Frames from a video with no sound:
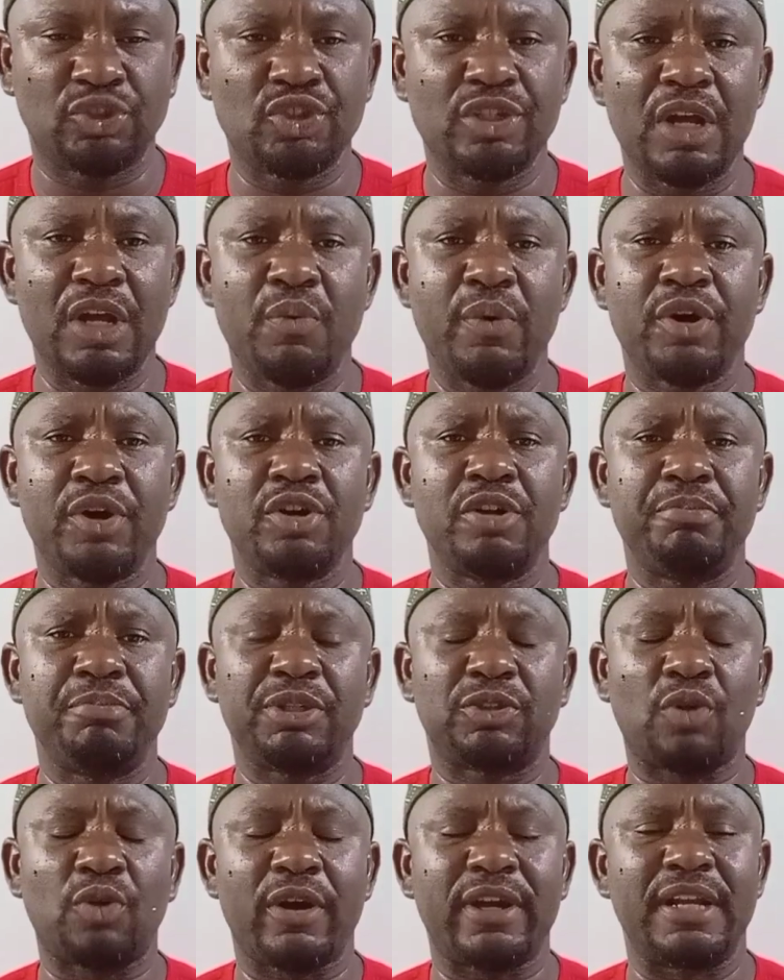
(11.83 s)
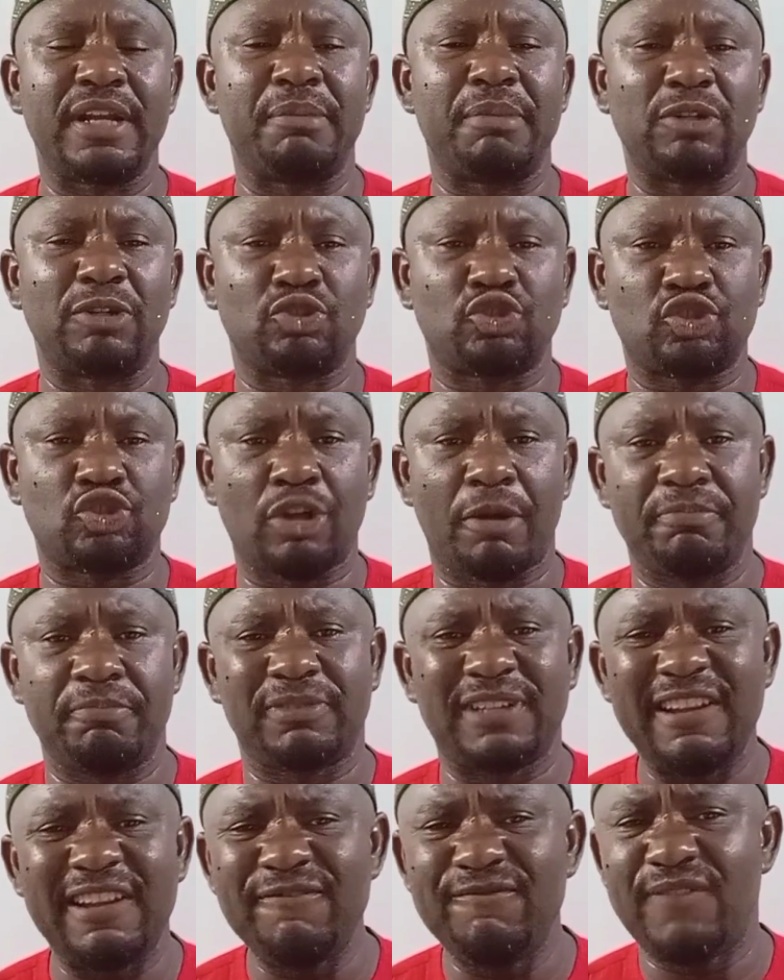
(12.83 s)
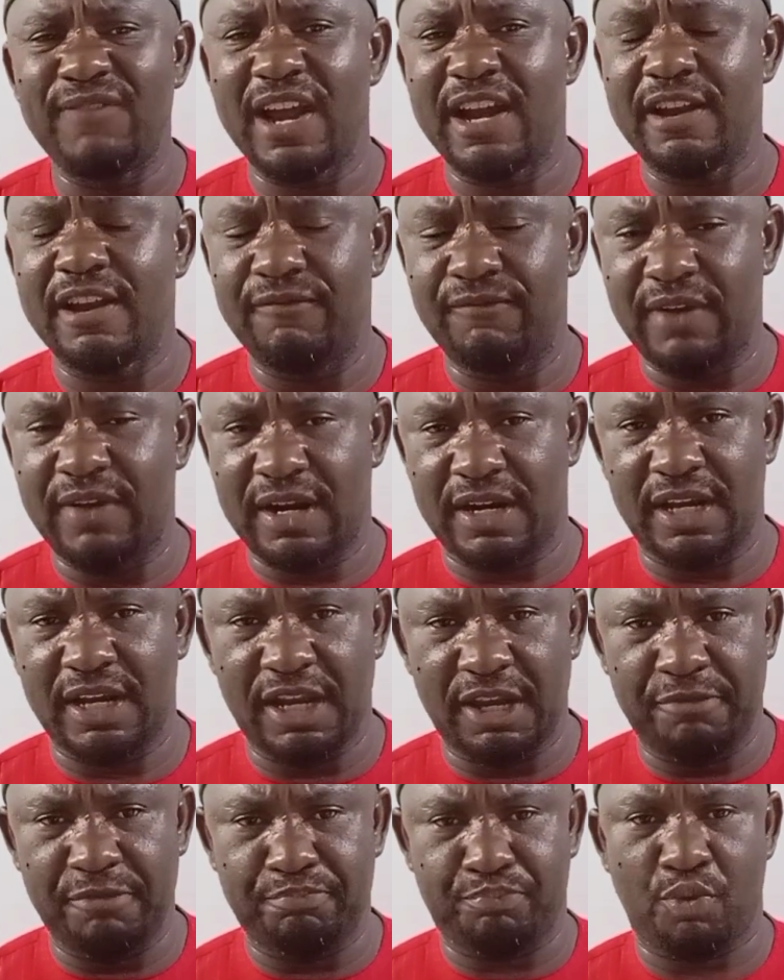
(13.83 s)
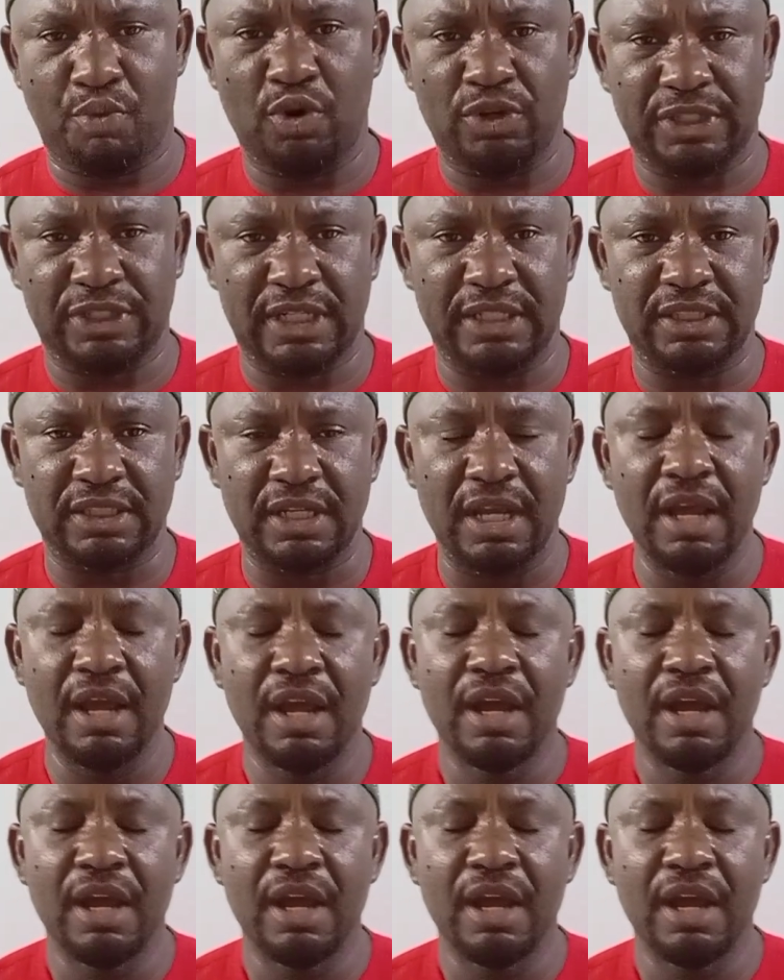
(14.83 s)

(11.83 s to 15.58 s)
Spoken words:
Today we're going to be talking about something very, very important.